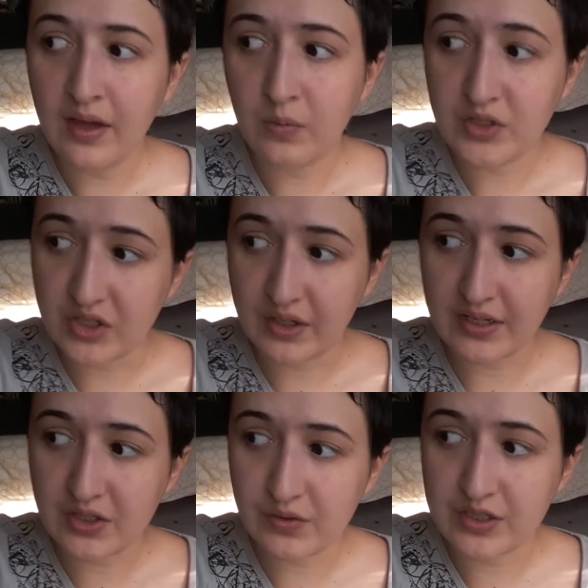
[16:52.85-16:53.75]
once you
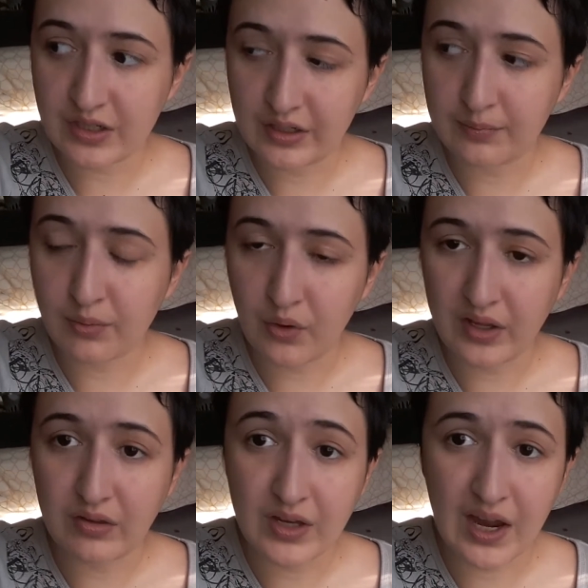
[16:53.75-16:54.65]
get to a certain
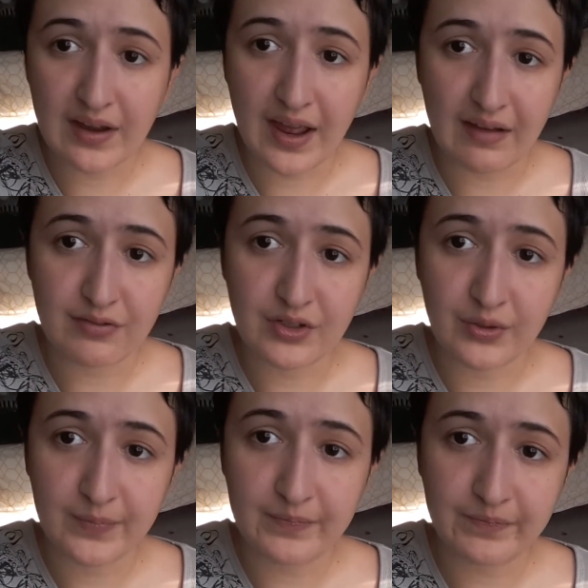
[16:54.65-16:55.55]
point, you kind of have to.